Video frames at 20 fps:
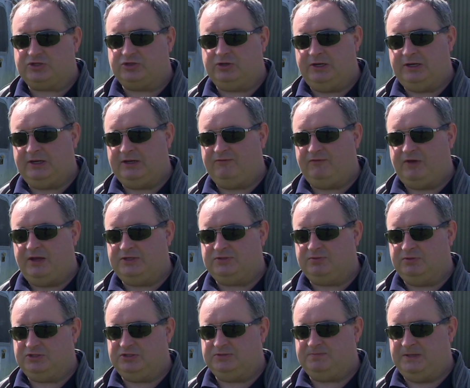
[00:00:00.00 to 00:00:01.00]
training device,
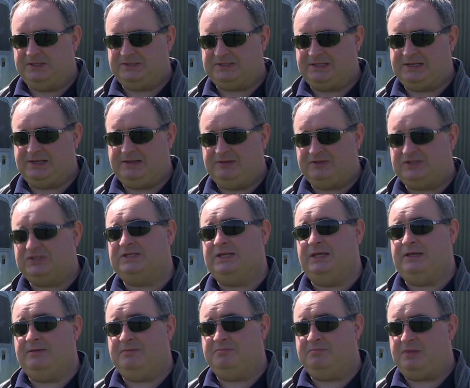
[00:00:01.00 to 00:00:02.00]
which is basically the
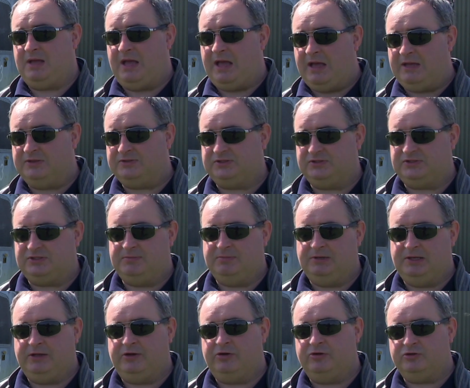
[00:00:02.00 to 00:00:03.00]
same as the
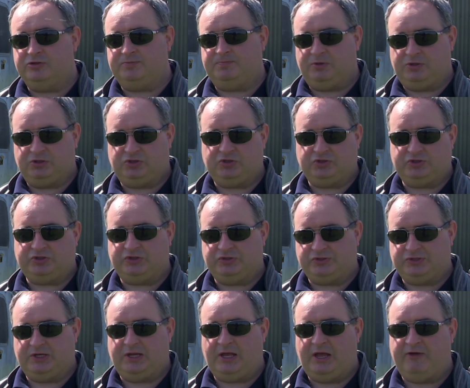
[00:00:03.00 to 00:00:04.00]
simulators, but it just
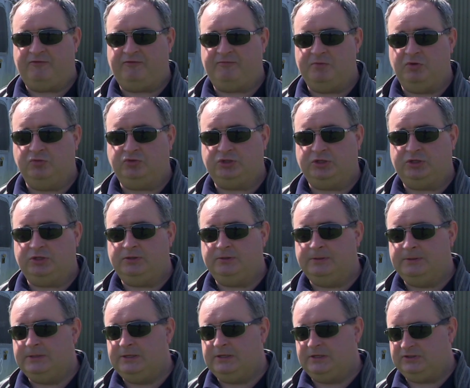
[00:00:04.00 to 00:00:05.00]
doesn't have motion
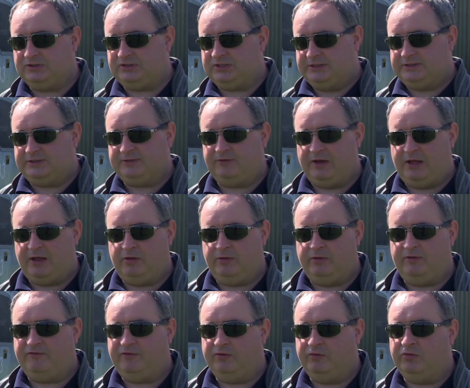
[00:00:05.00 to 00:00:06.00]
right. and sits flat on
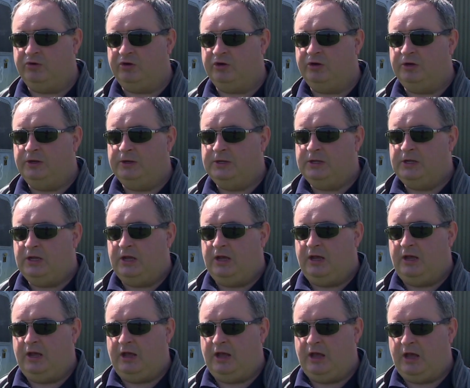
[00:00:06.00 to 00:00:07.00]
the floor. Uh,
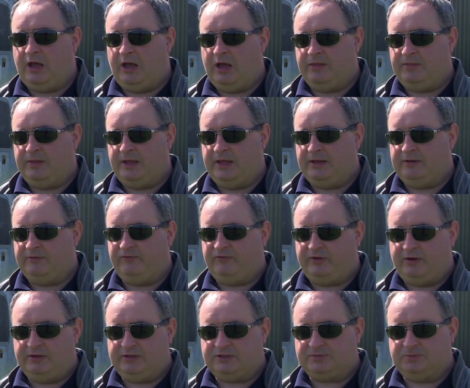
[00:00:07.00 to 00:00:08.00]
uh and then
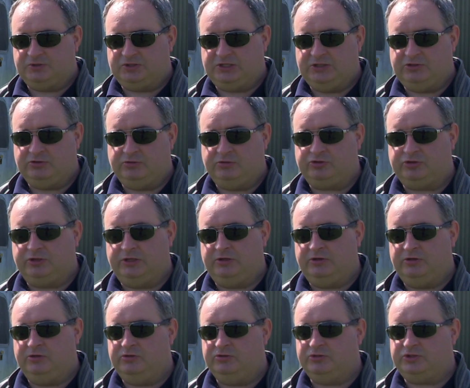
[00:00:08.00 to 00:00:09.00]
various procedural
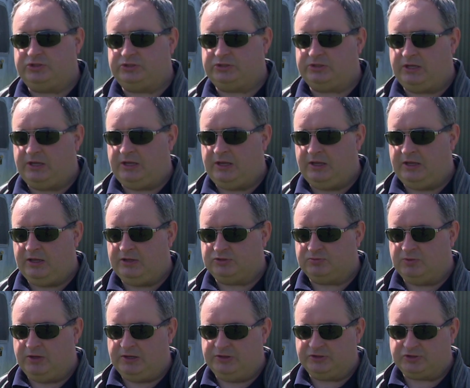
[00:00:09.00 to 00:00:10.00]
trainers, uh, as
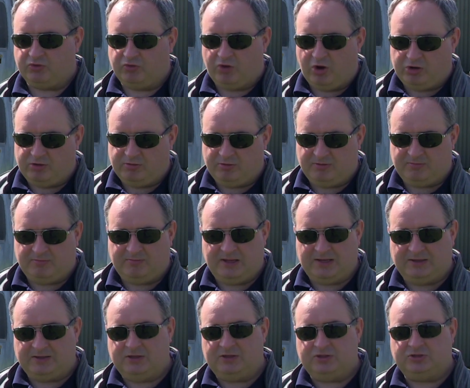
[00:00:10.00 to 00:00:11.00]
well as ground
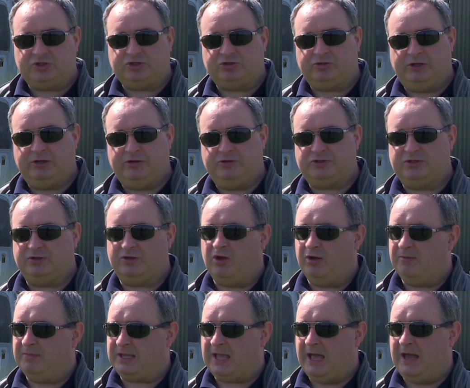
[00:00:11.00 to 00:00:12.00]
maintenance trainers. So they've got a
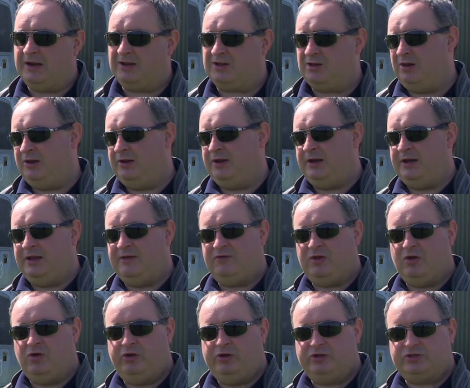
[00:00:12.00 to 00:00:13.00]
mechanical and an
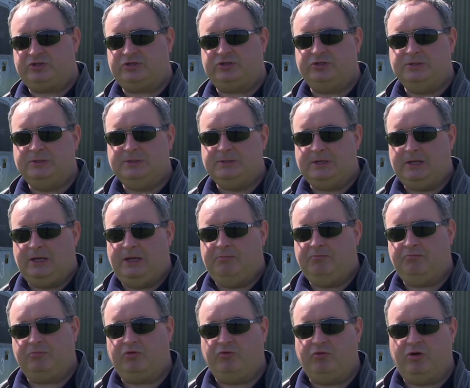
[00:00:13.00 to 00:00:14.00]
avionics
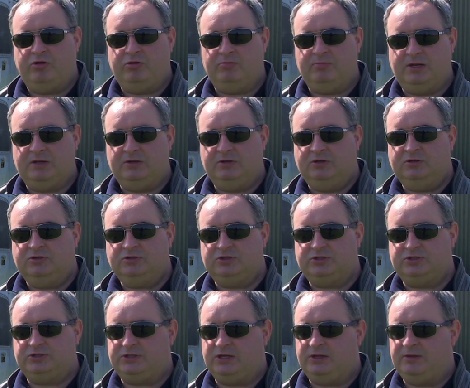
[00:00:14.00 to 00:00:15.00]
um, ground
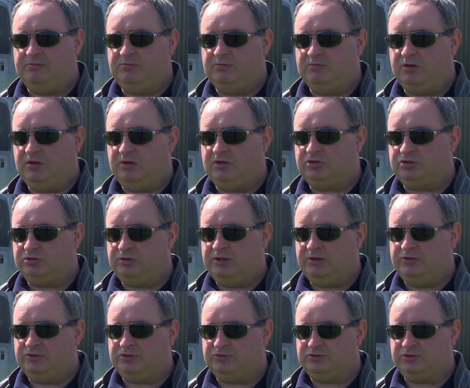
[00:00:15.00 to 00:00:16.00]
maintenance um, uh,
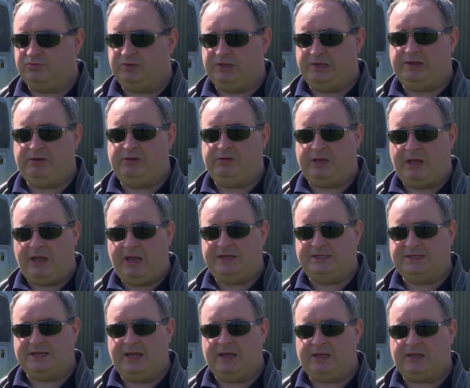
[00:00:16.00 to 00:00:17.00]
trainer. So it's a really high
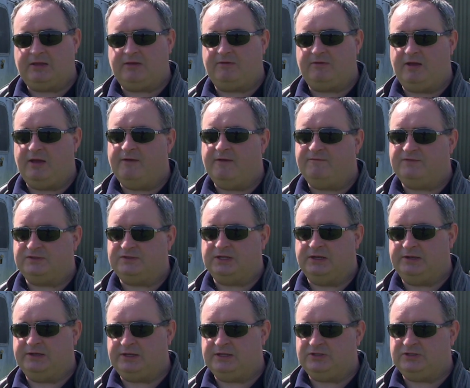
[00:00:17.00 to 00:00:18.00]
tech uh,
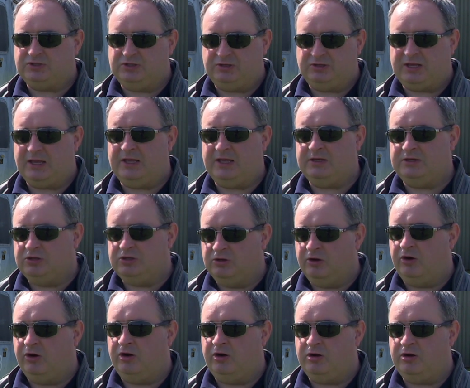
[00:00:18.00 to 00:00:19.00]
facility. So again, you
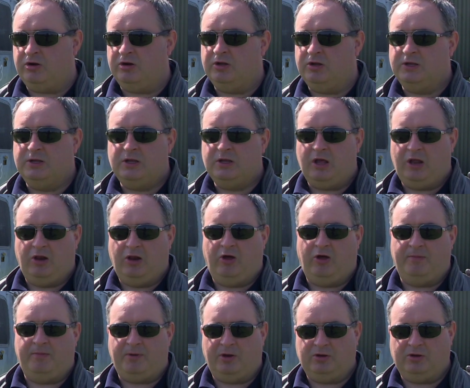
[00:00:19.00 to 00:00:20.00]
learn a
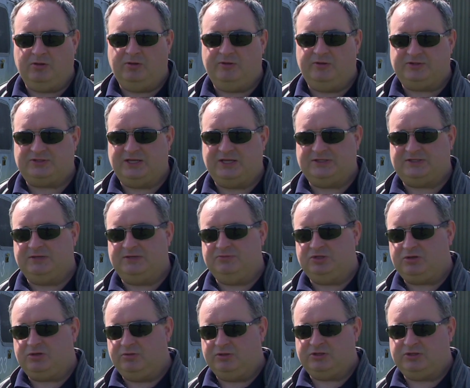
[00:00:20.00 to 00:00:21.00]
lot about the systems.
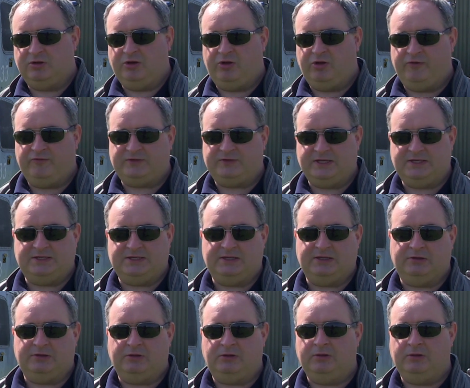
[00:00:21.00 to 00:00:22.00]
You go into a lot of
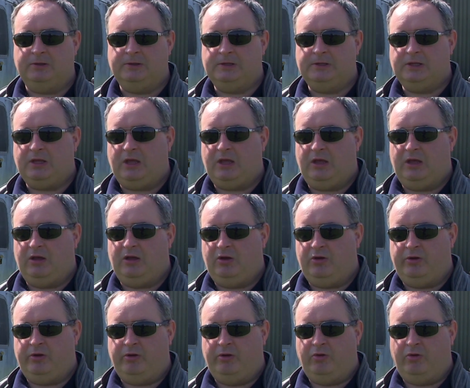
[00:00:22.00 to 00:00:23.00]
detail
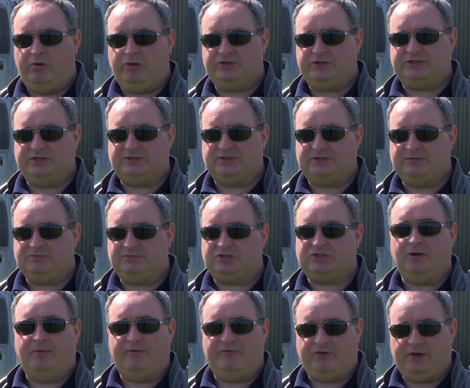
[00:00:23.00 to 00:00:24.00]
on all the systems.
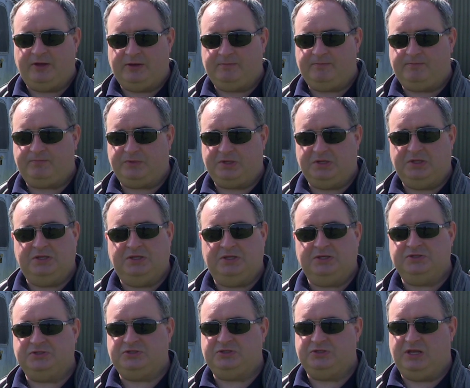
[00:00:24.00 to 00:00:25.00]
Some of it
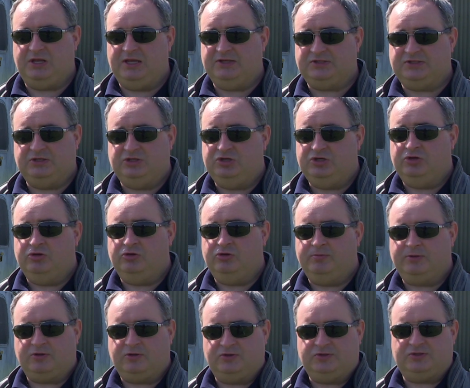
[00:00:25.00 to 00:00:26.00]
is isn't new
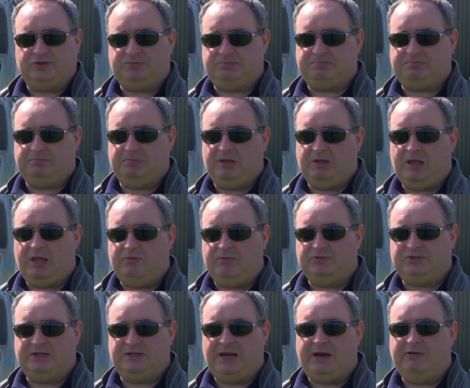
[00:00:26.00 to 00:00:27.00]
because it
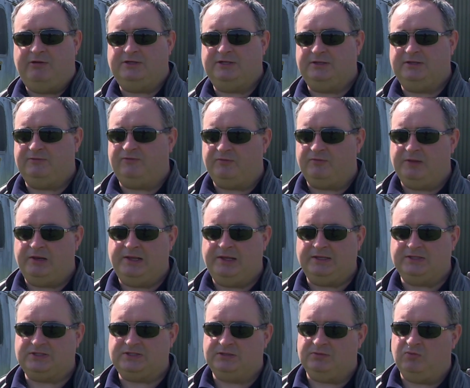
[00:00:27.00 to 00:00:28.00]
was inherited from the
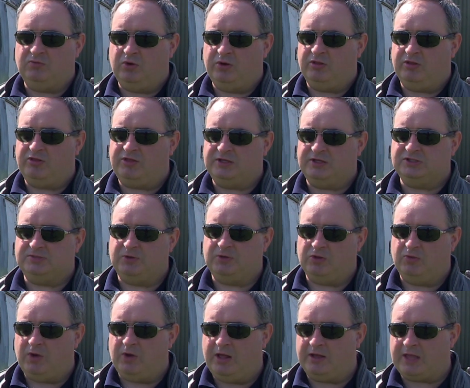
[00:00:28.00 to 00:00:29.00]
Lynx and one of the things about
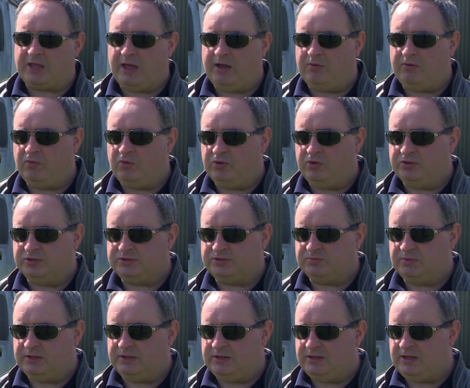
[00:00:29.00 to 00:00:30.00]
the Wildcat was
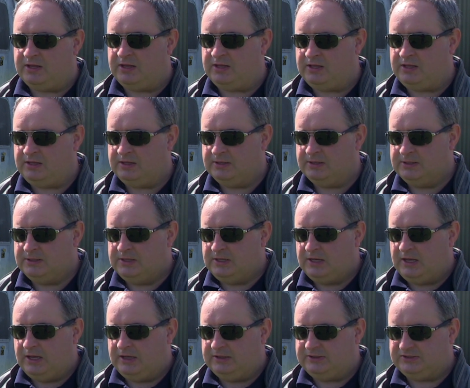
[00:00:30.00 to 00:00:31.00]
when they
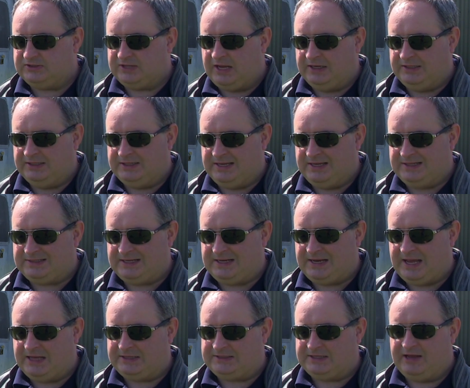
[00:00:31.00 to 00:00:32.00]
uh, designed it, it
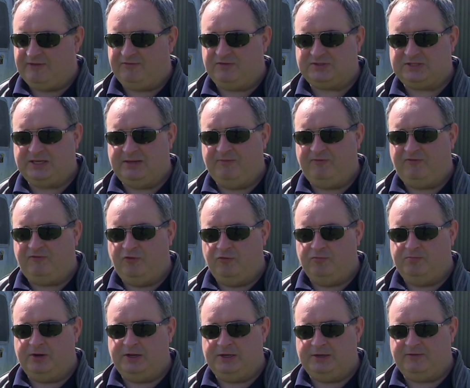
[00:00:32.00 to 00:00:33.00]
had to have the same
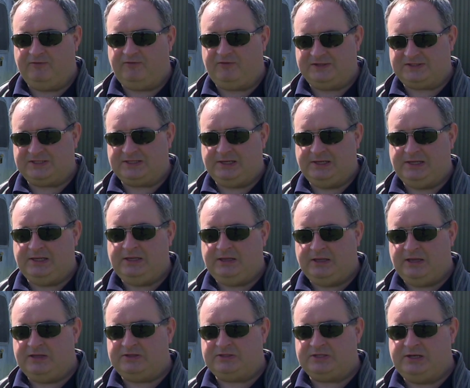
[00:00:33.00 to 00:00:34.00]
footprint physically
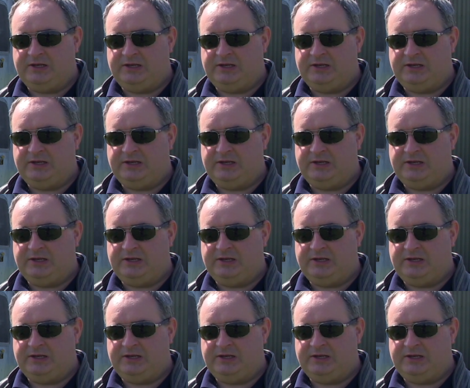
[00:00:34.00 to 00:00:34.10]
as a